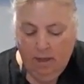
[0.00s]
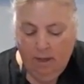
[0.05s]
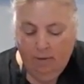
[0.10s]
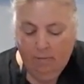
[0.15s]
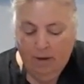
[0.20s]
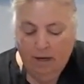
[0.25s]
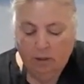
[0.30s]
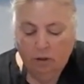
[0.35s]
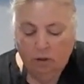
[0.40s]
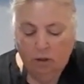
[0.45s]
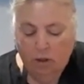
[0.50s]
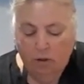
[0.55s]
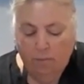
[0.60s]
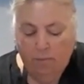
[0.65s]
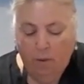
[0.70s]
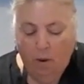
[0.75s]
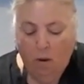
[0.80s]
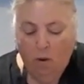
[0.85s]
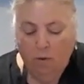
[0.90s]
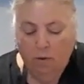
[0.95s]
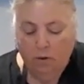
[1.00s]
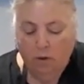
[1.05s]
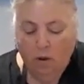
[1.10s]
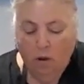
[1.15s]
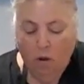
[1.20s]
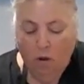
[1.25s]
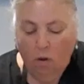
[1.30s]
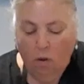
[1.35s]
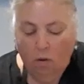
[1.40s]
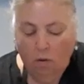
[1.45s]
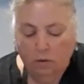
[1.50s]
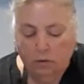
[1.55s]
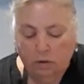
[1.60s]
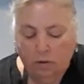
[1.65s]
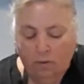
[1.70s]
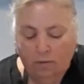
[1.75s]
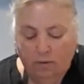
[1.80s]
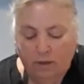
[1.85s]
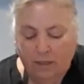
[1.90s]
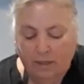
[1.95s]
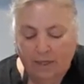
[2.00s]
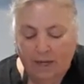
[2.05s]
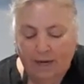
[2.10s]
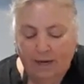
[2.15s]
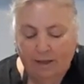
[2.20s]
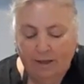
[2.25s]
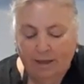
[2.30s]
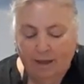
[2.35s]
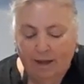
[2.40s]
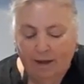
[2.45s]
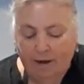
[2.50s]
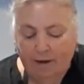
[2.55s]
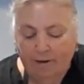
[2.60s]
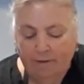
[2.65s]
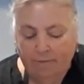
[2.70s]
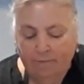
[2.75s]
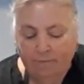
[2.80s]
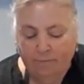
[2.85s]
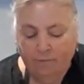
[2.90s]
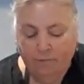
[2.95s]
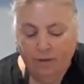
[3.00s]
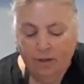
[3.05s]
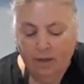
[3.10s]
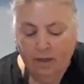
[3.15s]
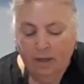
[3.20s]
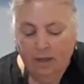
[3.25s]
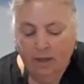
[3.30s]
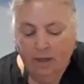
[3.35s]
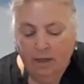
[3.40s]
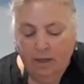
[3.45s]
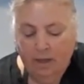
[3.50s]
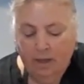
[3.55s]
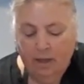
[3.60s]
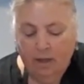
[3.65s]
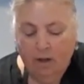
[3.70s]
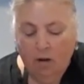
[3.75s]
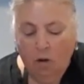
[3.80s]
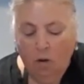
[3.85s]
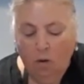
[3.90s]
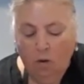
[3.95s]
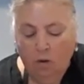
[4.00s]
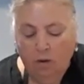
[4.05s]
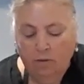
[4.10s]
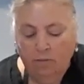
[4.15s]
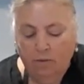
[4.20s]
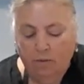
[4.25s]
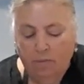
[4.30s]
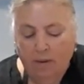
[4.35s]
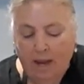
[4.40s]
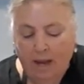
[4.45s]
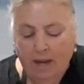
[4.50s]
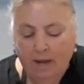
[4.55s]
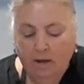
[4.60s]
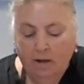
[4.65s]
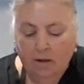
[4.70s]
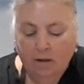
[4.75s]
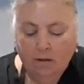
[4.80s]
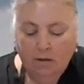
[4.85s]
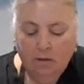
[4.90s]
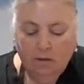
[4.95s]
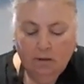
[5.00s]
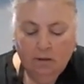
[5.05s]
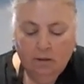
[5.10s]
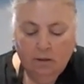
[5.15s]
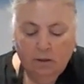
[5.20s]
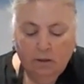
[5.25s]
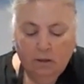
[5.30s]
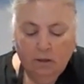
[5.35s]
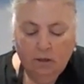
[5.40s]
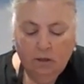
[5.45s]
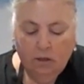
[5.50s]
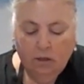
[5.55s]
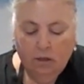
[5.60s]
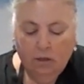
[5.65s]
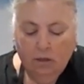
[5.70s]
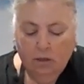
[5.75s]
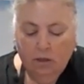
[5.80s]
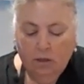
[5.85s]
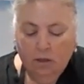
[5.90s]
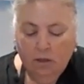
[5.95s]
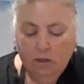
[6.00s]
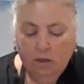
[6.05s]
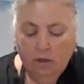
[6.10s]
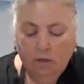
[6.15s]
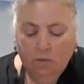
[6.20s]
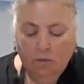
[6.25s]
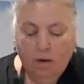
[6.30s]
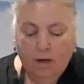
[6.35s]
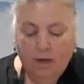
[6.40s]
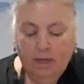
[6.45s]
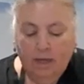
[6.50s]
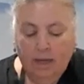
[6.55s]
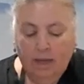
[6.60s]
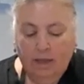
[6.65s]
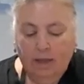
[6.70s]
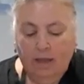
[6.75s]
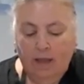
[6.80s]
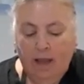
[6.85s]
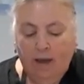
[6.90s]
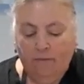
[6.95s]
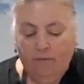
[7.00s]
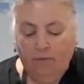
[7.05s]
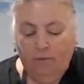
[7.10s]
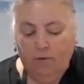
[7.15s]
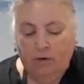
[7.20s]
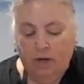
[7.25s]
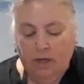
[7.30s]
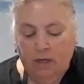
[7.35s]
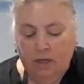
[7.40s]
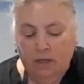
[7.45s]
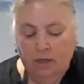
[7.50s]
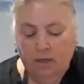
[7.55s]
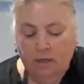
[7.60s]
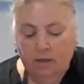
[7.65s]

And make sure you poke the hole. So if there's anything in the hole of the bagel, you want to get that free.